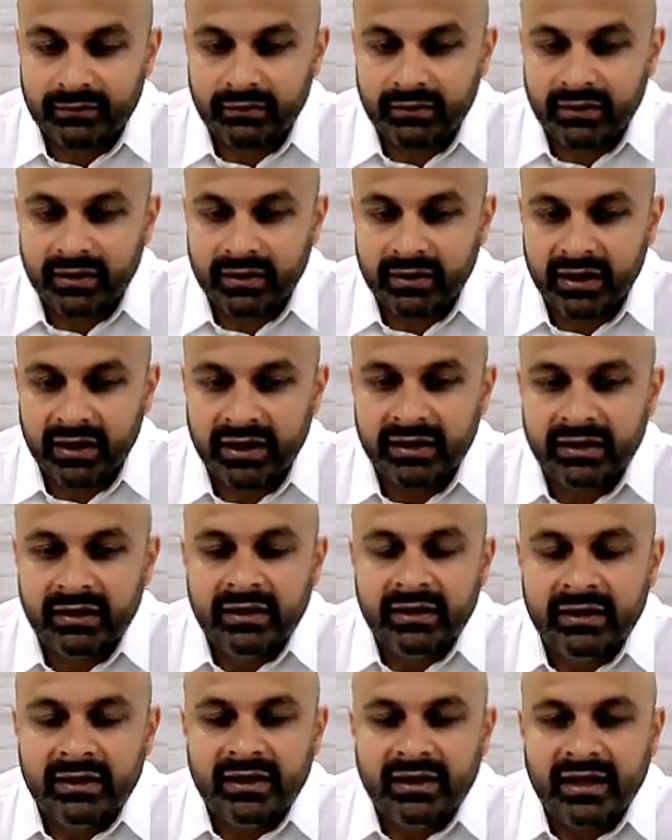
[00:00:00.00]
Okay,
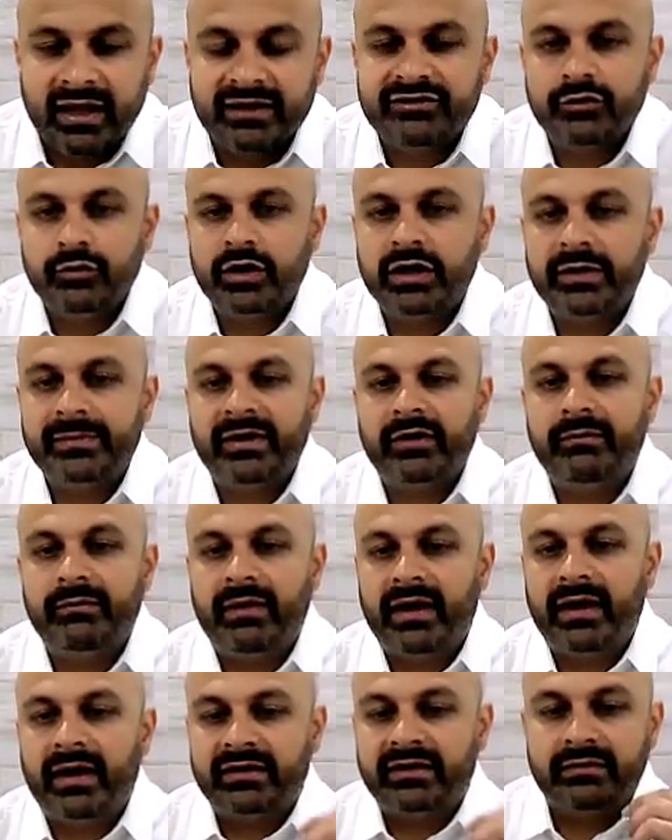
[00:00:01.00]
and so what about
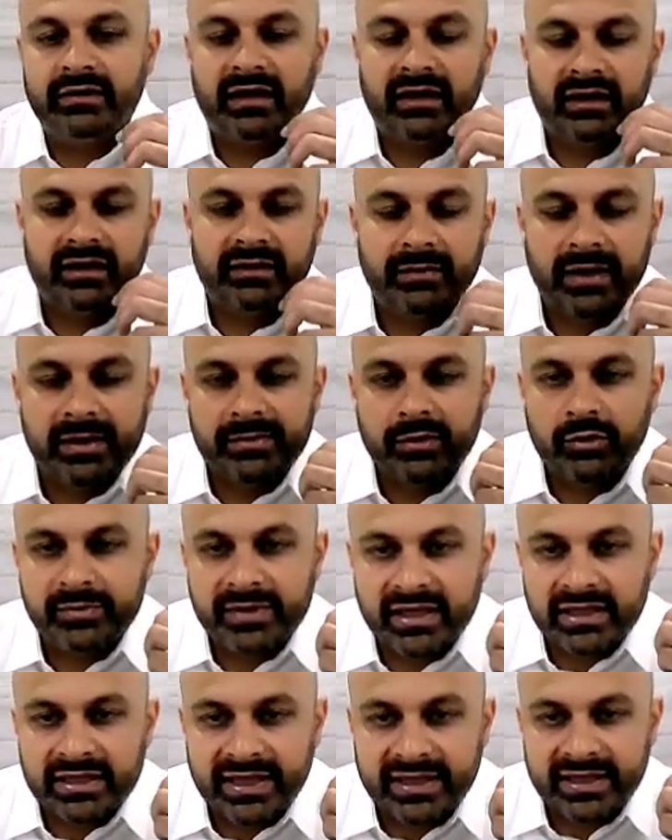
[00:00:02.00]
my uh,
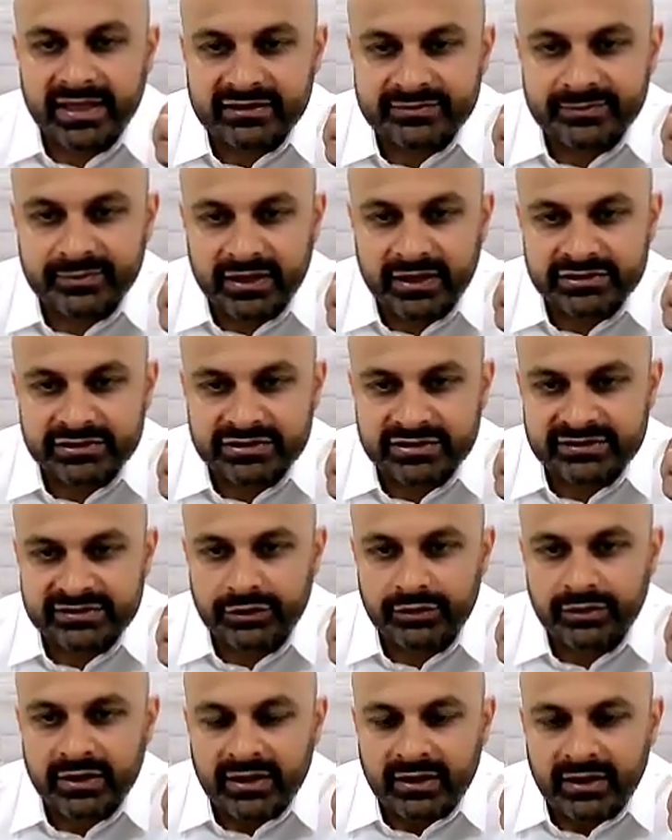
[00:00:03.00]
meibomian gland expression? So